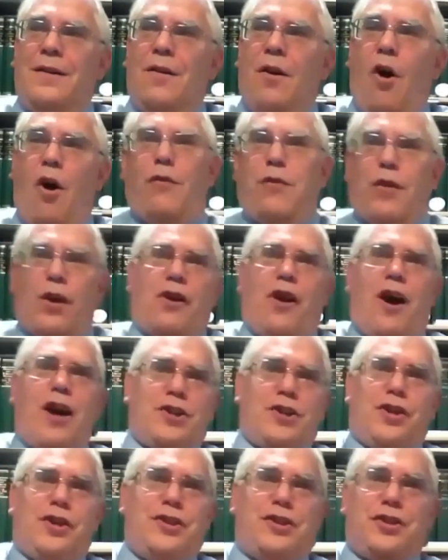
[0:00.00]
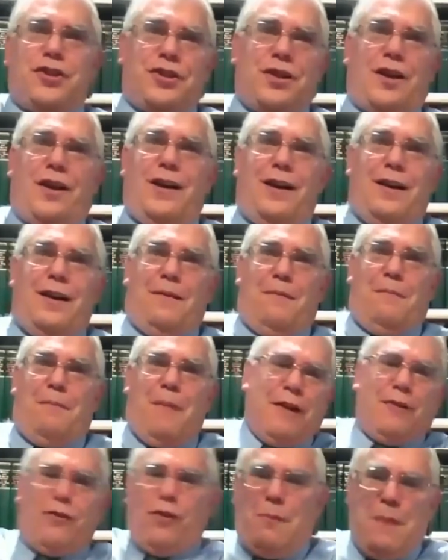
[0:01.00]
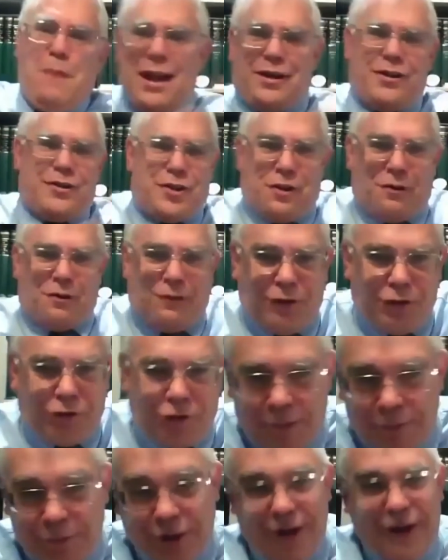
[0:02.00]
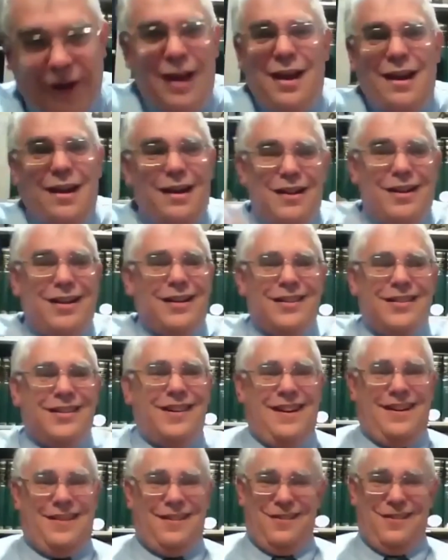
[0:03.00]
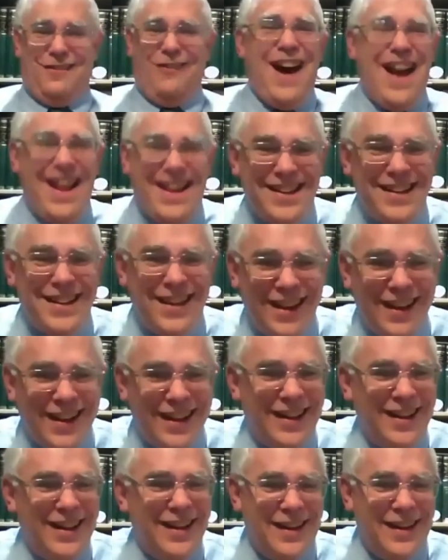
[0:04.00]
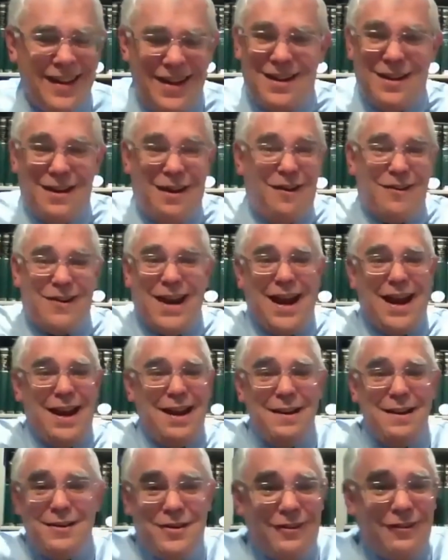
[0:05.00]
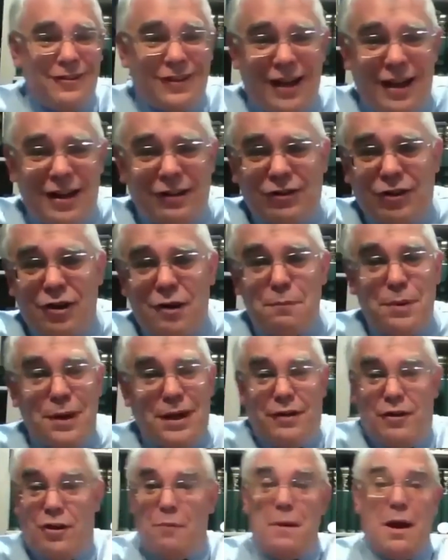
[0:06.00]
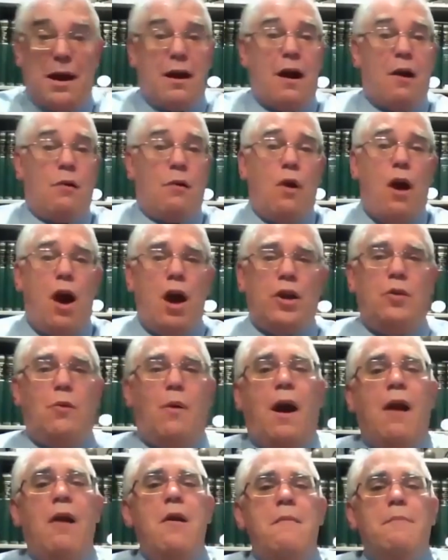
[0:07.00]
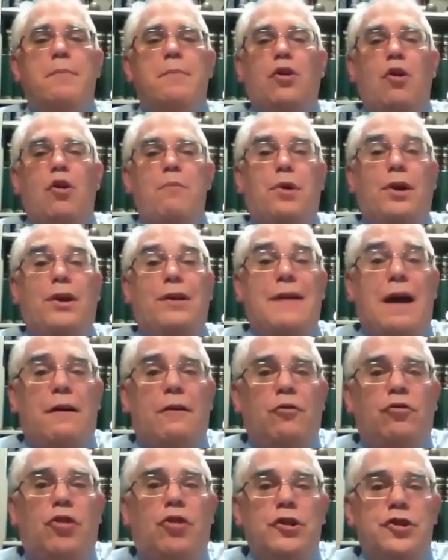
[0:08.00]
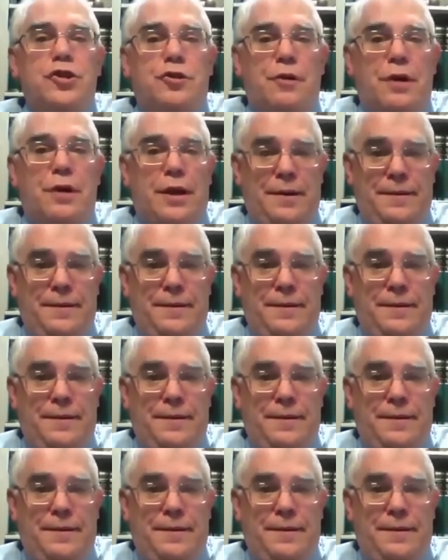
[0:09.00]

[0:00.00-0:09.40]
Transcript: overcautious micromanager or something. It's like, what? Okay, you're entitled to your opinion, no matter how wrong you are, but don't put it down as history.